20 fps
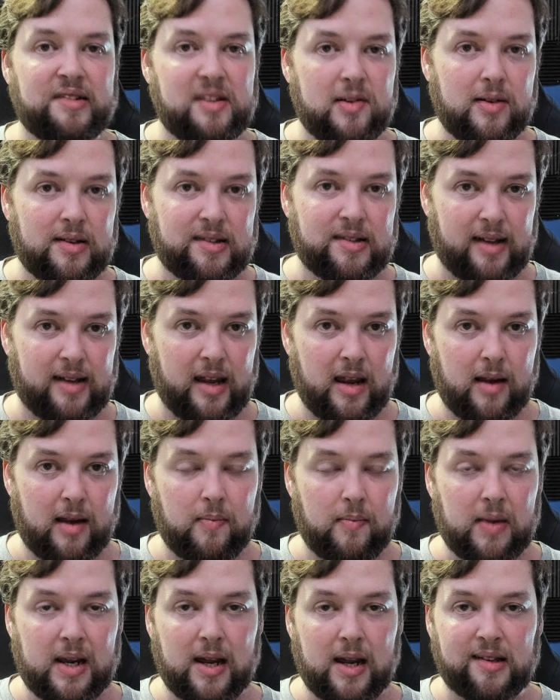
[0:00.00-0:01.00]
you can see,
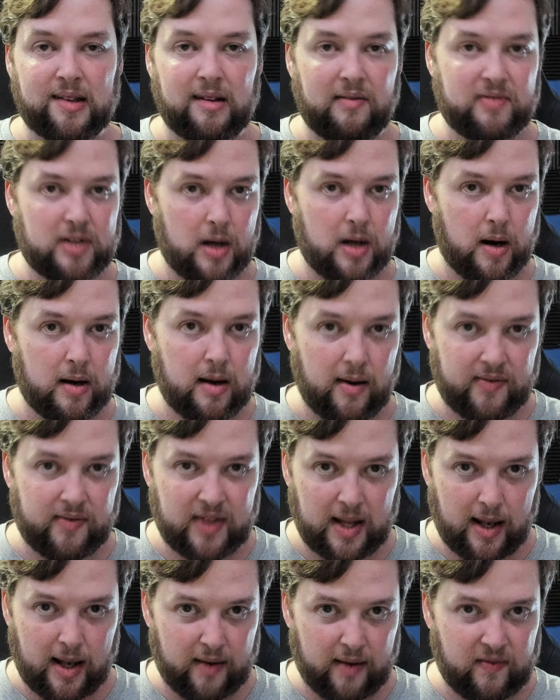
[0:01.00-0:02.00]
because I've turned off the
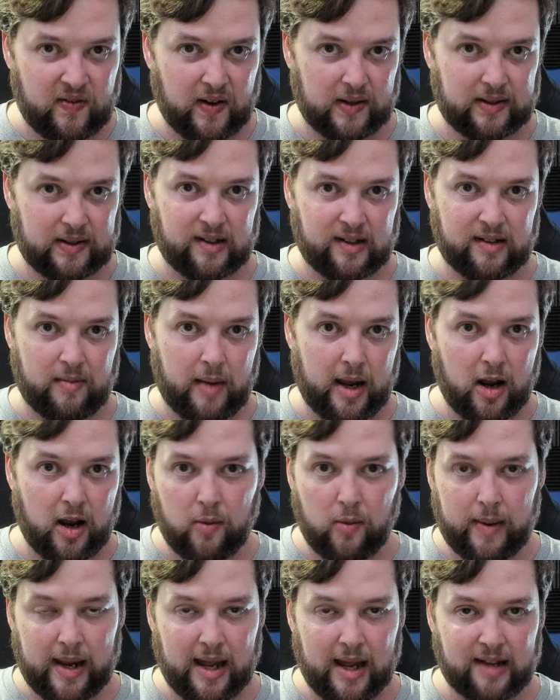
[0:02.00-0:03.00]
LUT filters on my
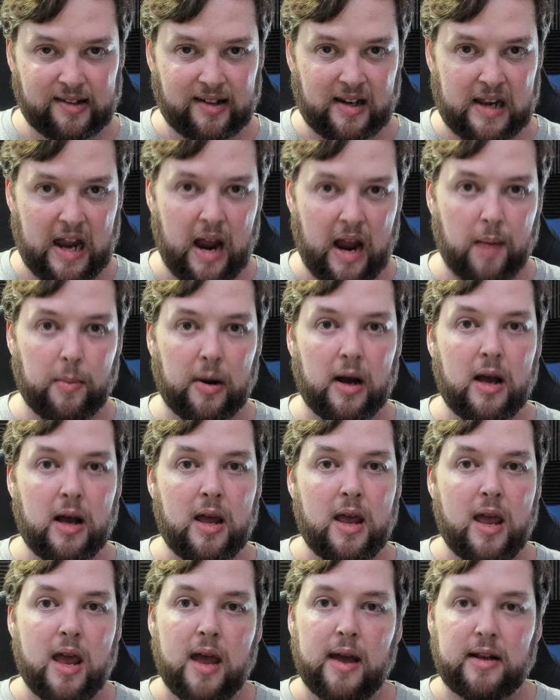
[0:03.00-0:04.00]
OBS and camera,
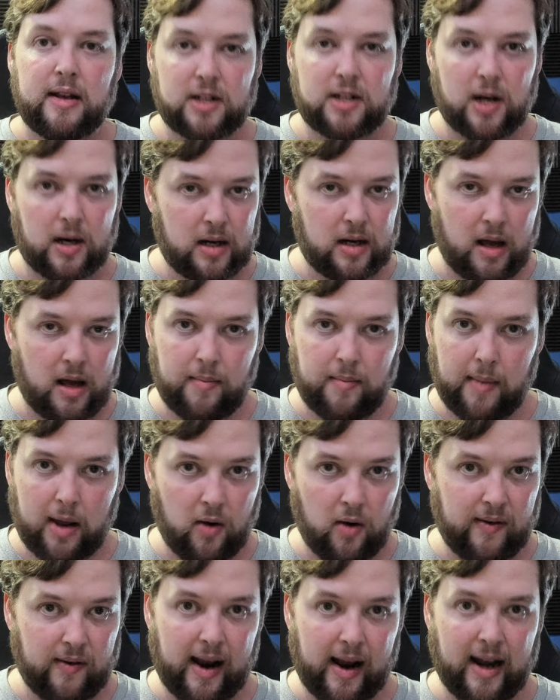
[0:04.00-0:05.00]
turned on my
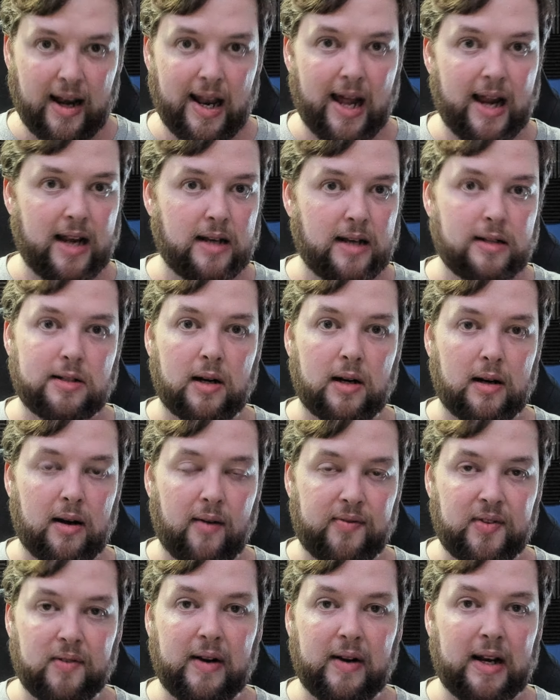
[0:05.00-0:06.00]
overhead light, and turned
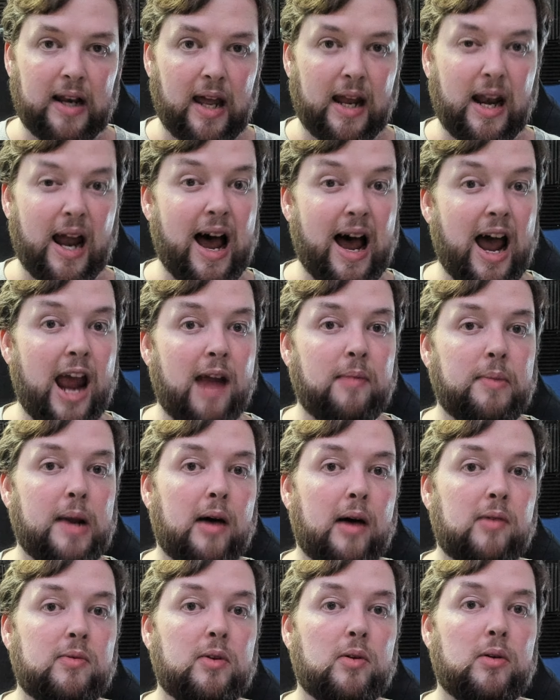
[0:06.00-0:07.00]
off the ring light, I am
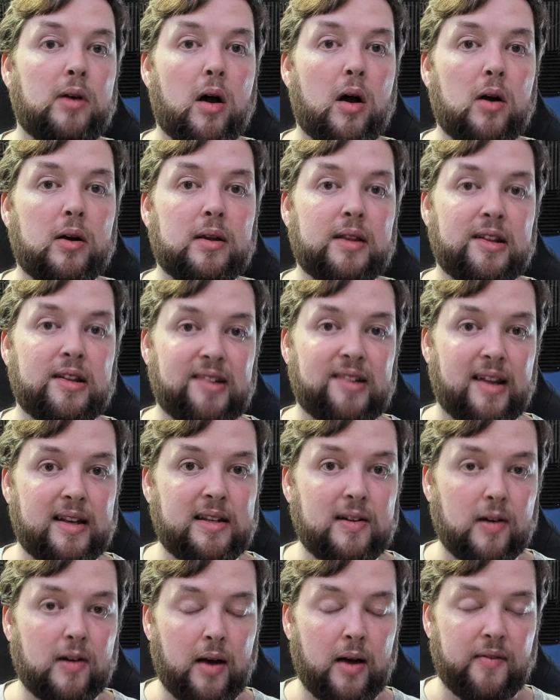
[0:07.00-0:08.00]
now no longer the
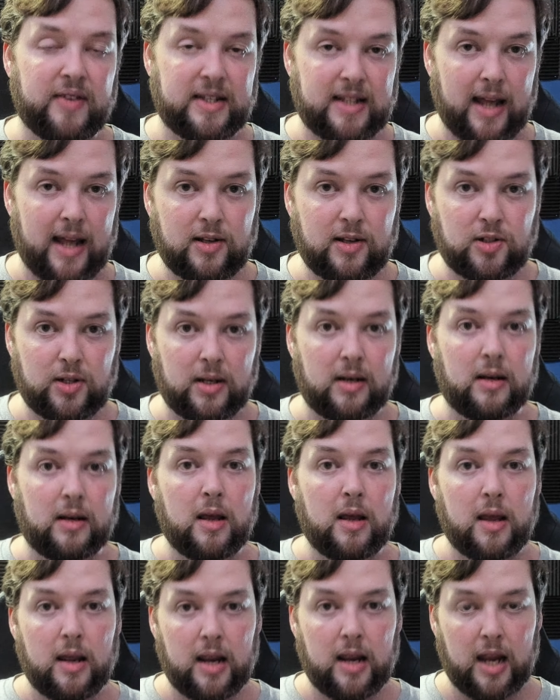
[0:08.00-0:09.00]
center of attention
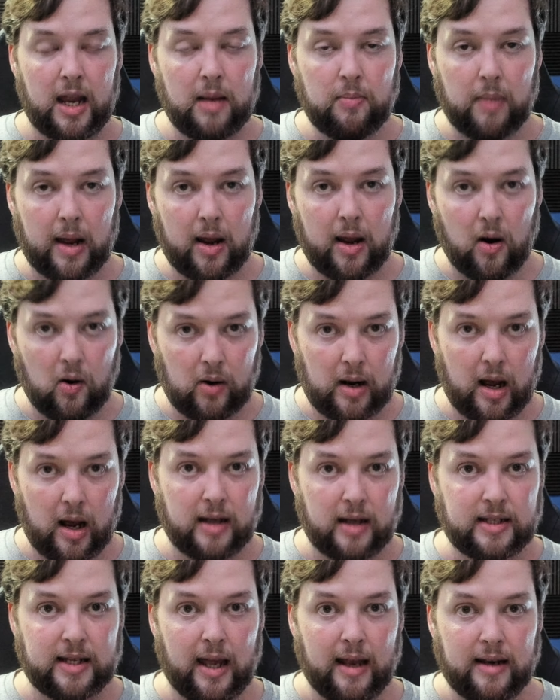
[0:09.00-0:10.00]
in my own
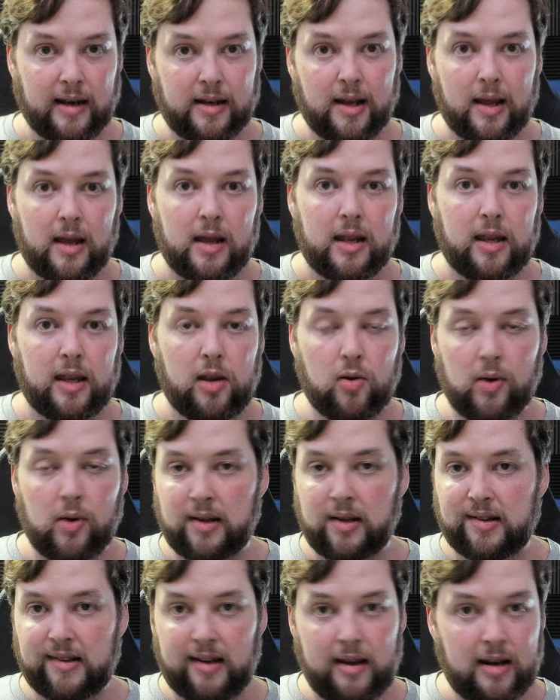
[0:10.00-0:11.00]
content. You can
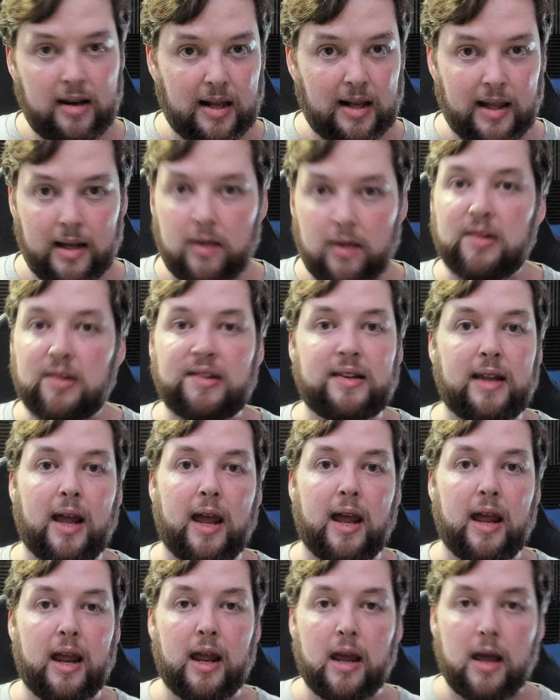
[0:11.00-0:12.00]
see clear as
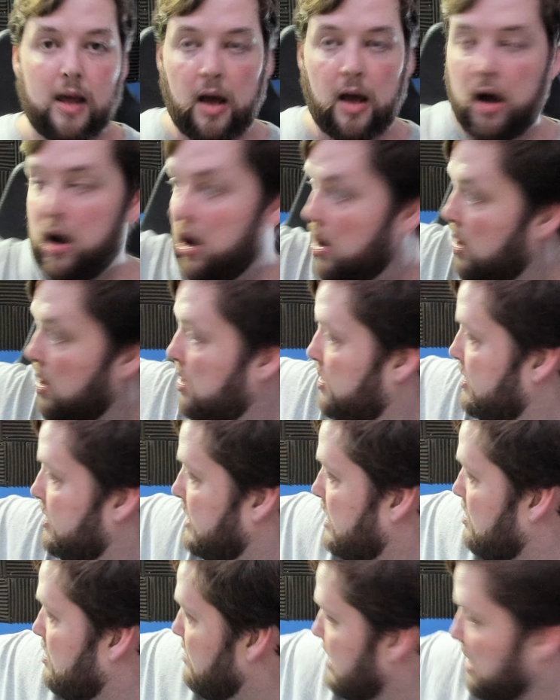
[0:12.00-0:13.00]
day all the
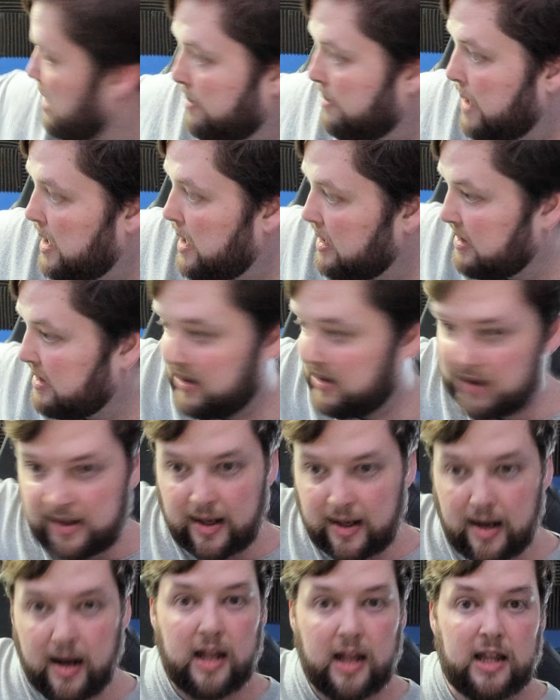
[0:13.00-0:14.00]
Yu-Gi-Oh boxes
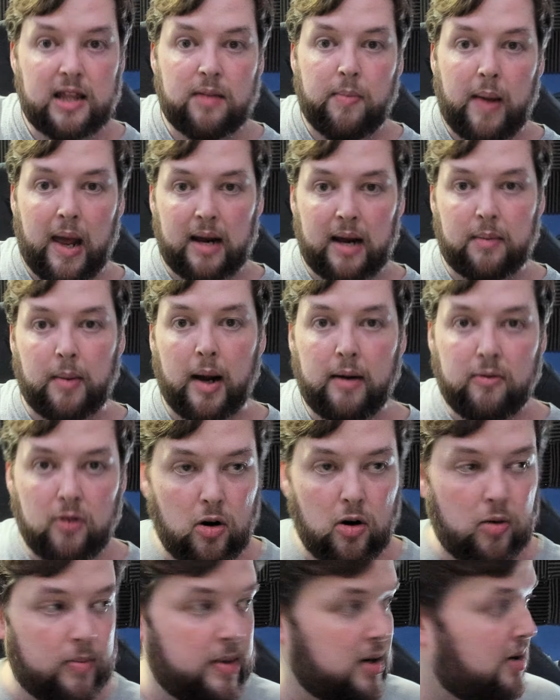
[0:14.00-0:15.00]
in the back of my
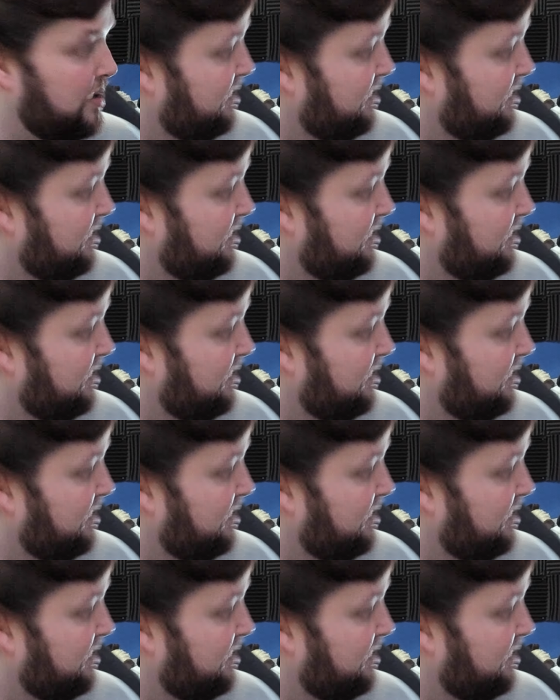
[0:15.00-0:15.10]
room. You can